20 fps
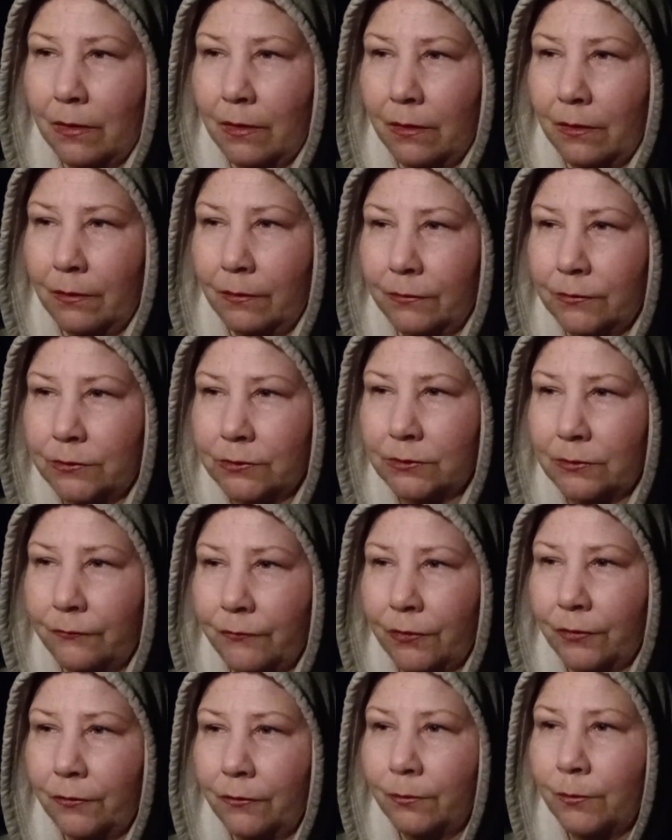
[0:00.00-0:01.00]
uh, just a
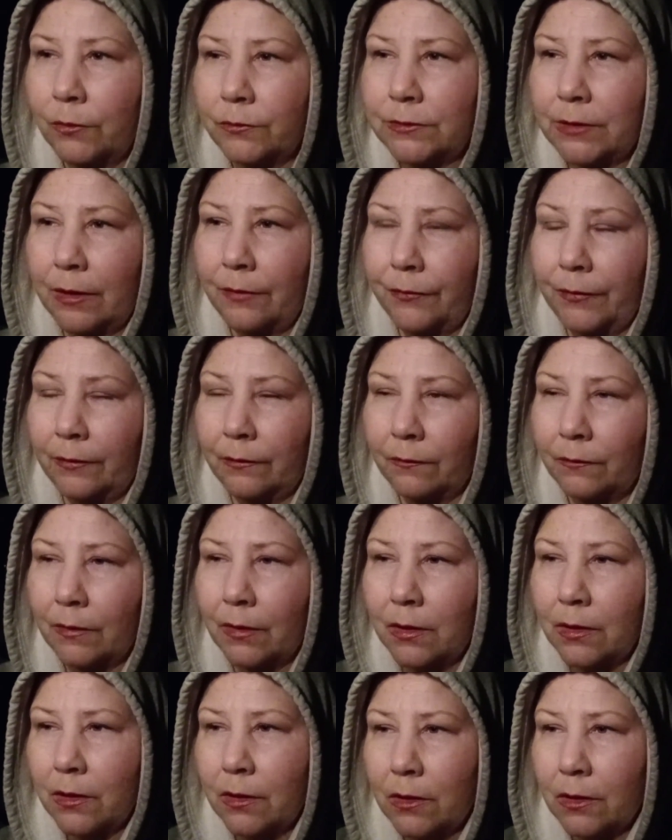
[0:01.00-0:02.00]
very small town that's
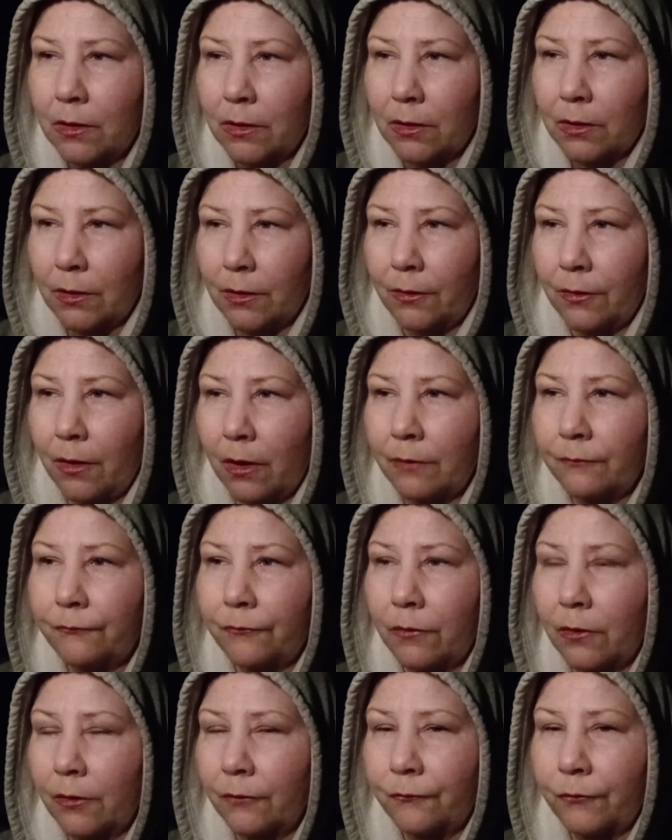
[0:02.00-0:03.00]
not
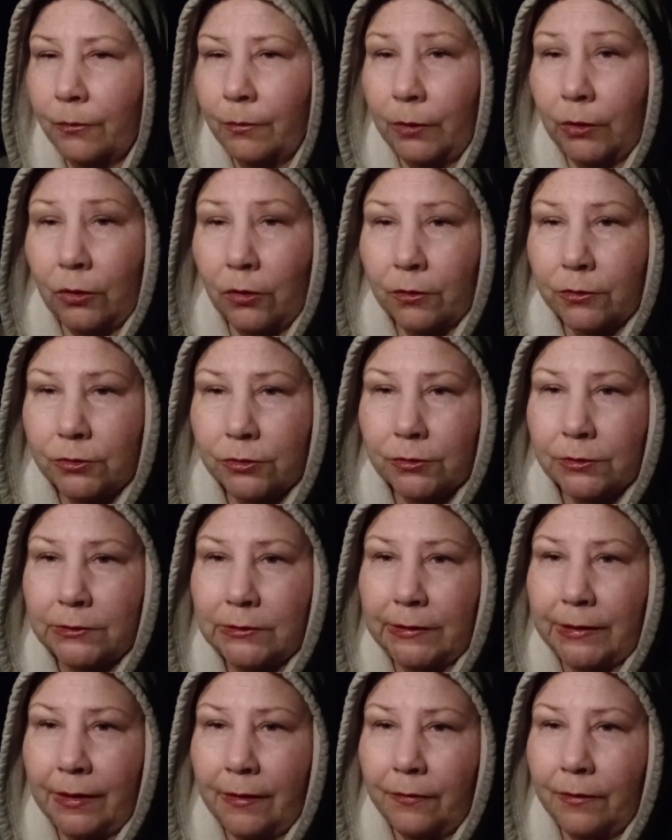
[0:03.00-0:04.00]
far from a larger
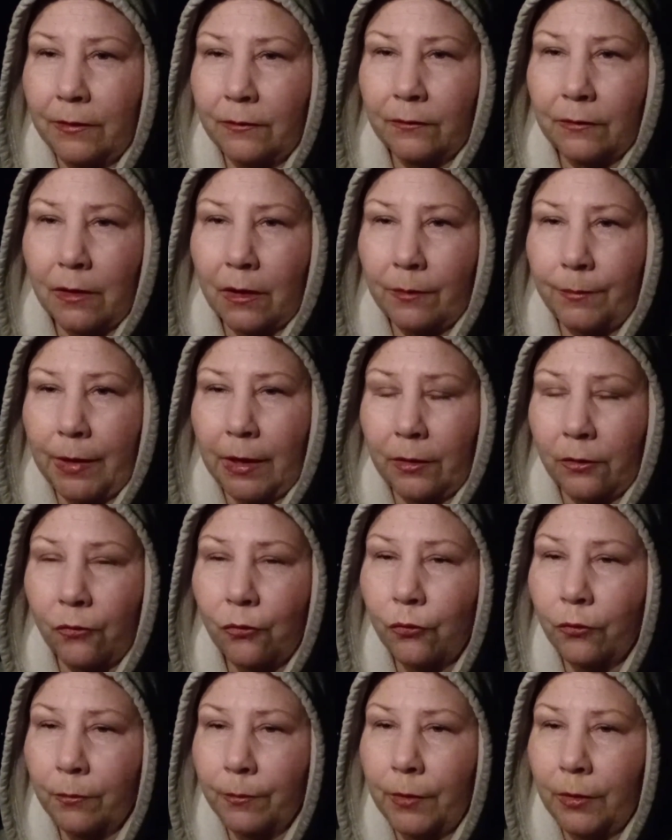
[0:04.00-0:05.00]
city that's got about a
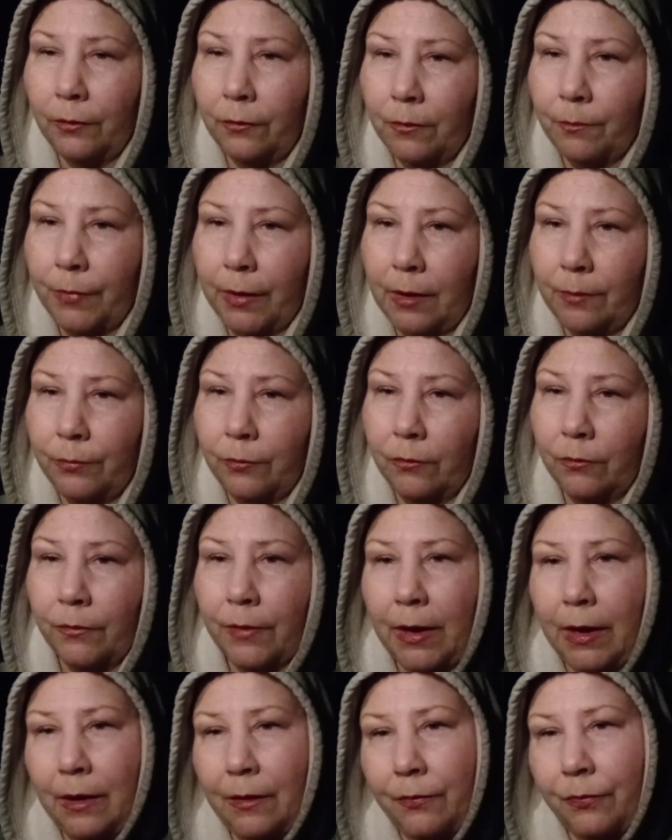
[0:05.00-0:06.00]
quarter million people,
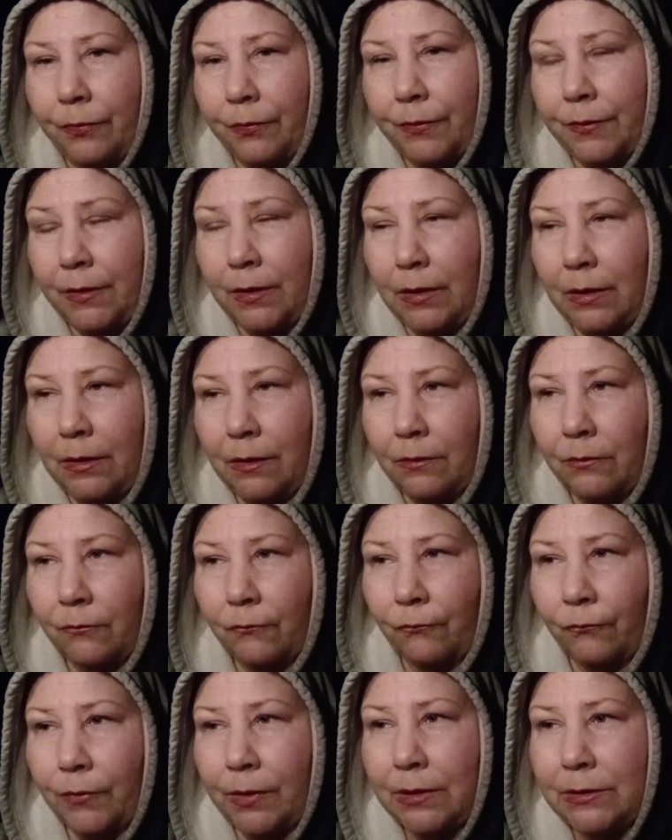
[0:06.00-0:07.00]
and the
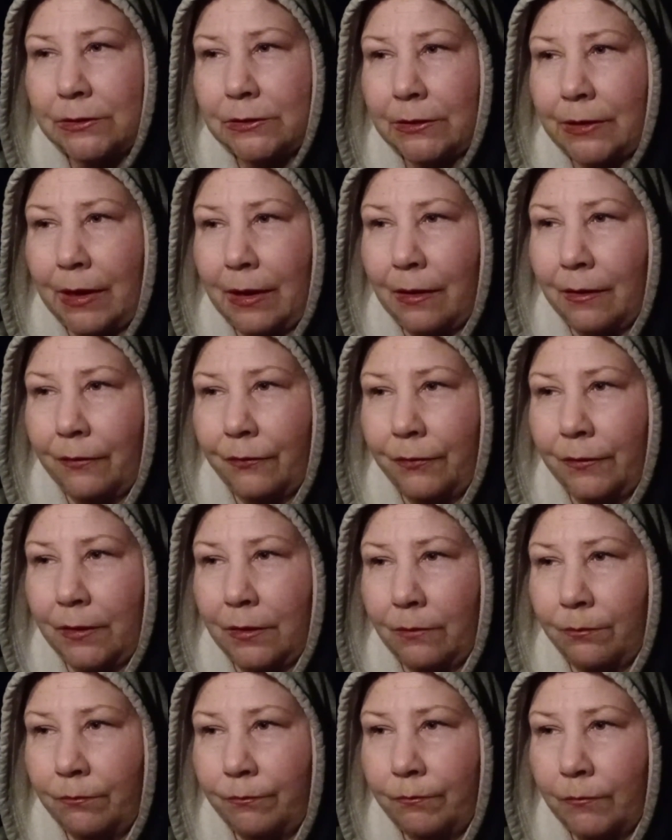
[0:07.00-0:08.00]
rent in
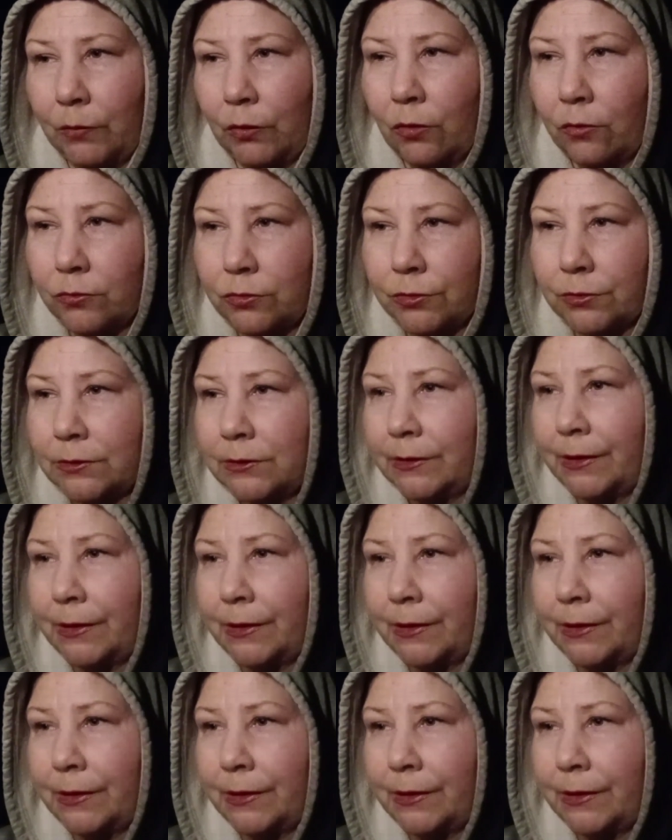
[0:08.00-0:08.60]
the larger